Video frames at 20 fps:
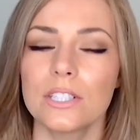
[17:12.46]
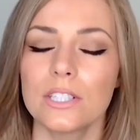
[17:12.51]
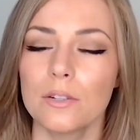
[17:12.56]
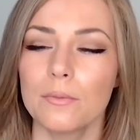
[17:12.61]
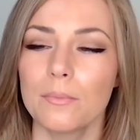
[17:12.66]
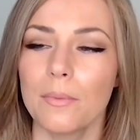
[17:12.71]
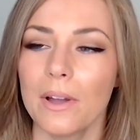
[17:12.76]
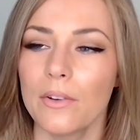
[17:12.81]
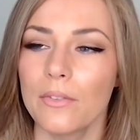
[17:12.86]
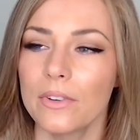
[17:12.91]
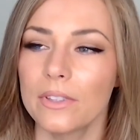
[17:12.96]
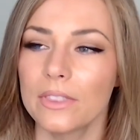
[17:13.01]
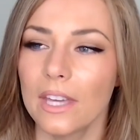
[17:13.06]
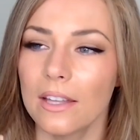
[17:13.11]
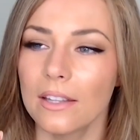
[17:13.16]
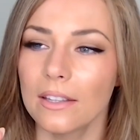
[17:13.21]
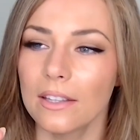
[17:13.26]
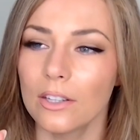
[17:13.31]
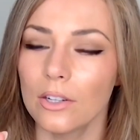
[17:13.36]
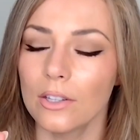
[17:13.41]
of mine with
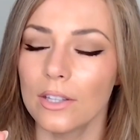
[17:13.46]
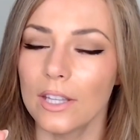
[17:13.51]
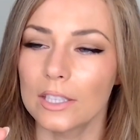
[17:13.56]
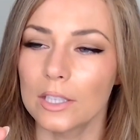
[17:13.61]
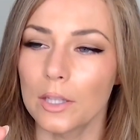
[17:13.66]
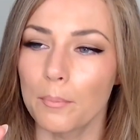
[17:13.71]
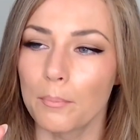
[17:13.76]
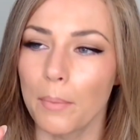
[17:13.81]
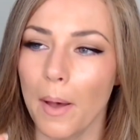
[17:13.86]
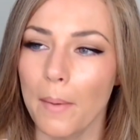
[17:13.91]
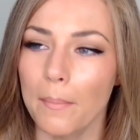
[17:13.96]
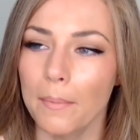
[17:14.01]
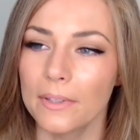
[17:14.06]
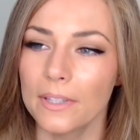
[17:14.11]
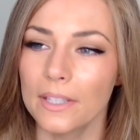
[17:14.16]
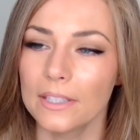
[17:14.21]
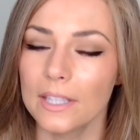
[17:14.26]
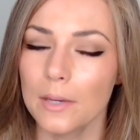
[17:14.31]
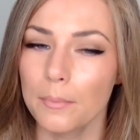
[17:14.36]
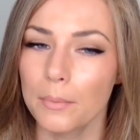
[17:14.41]
that little, like, the bubble
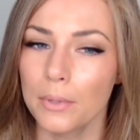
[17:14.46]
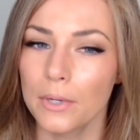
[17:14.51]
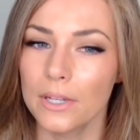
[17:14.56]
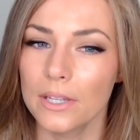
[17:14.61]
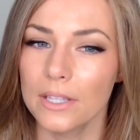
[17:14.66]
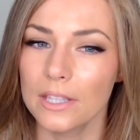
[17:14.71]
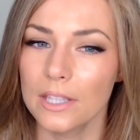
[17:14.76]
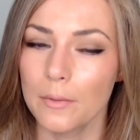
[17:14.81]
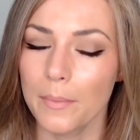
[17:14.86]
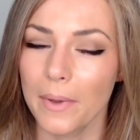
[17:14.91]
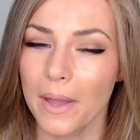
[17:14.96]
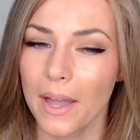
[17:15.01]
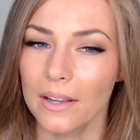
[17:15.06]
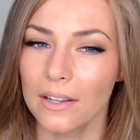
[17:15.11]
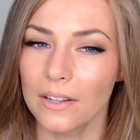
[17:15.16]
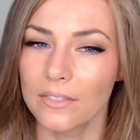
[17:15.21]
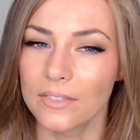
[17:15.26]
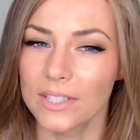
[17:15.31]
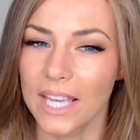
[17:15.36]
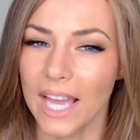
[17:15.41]
that they put in the
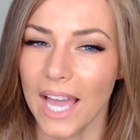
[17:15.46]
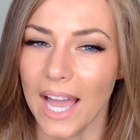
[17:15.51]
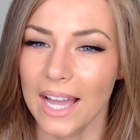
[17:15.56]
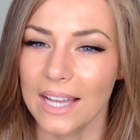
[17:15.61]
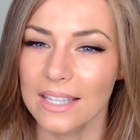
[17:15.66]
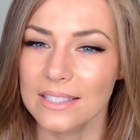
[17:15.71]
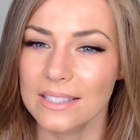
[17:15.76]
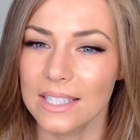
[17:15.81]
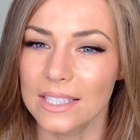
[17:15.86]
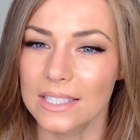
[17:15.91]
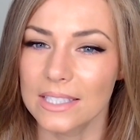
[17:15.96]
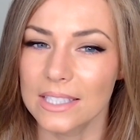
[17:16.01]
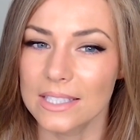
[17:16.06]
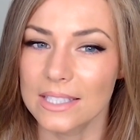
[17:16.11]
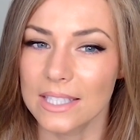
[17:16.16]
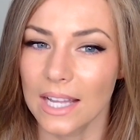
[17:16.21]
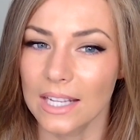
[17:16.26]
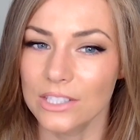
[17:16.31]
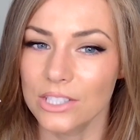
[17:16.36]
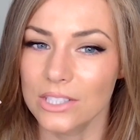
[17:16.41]
back of gas. Like,
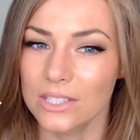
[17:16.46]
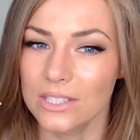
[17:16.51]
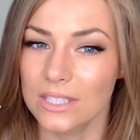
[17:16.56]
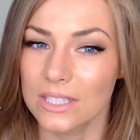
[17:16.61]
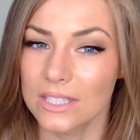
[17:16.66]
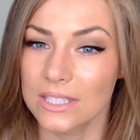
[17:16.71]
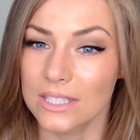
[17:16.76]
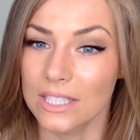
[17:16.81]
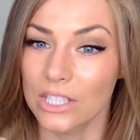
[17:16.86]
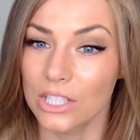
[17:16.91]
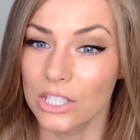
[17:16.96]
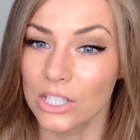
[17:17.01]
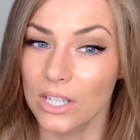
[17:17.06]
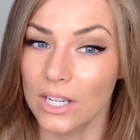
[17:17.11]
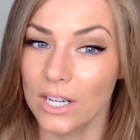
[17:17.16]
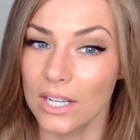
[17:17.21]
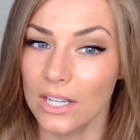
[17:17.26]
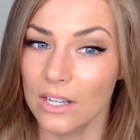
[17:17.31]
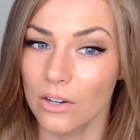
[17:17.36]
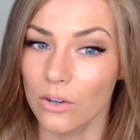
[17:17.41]
does that just
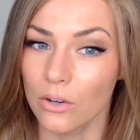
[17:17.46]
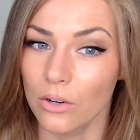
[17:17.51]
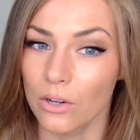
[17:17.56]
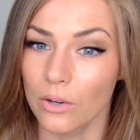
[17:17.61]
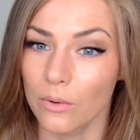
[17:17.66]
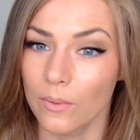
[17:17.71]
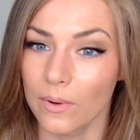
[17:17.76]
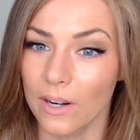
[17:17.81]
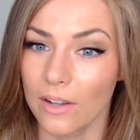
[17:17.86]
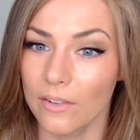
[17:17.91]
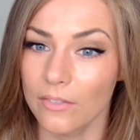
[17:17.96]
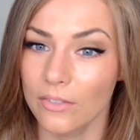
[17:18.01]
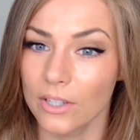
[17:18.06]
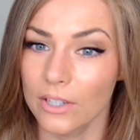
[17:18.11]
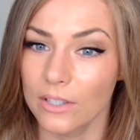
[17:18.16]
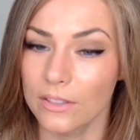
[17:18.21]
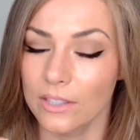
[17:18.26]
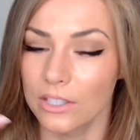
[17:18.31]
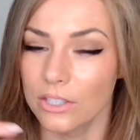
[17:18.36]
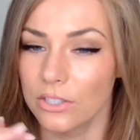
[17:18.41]
disintegrate or
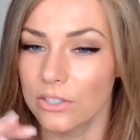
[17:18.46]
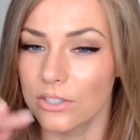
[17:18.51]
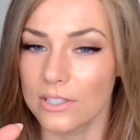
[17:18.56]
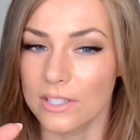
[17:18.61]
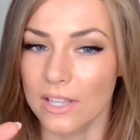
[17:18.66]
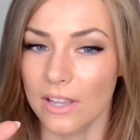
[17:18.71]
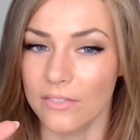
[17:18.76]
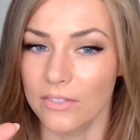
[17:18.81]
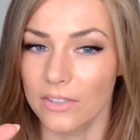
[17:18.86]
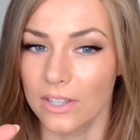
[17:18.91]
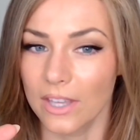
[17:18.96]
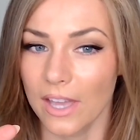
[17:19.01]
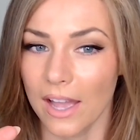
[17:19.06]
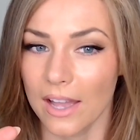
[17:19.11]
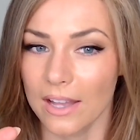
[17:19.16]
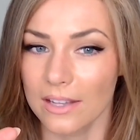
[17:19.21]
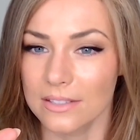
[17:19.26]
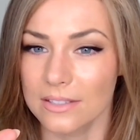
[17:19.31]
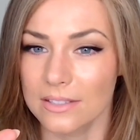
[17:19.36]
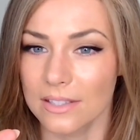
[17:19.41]
whatever, and then you just have
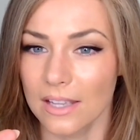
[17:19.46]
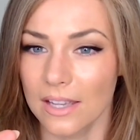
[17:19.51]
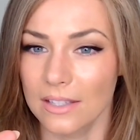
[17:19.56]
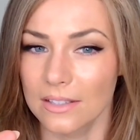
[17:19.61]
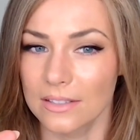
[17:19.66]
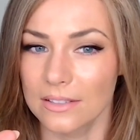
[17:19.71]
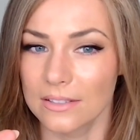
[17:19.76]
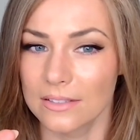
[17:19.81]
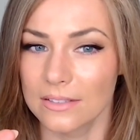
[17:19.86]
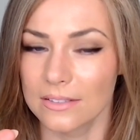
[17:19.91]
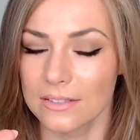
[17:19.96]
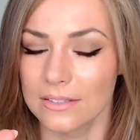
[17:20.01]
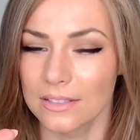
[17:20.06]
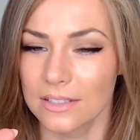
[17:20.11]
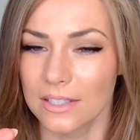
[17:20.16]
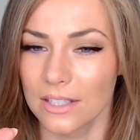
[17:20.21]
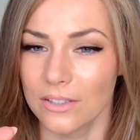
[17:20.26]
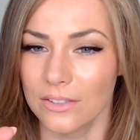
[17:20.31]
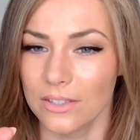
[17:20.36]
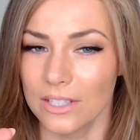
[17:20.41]
gas, like,
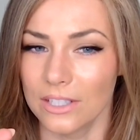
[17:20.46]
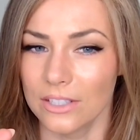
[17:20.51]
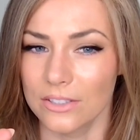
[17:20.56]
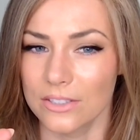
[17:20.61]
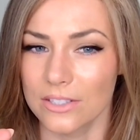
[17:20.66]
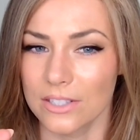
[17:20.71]
in your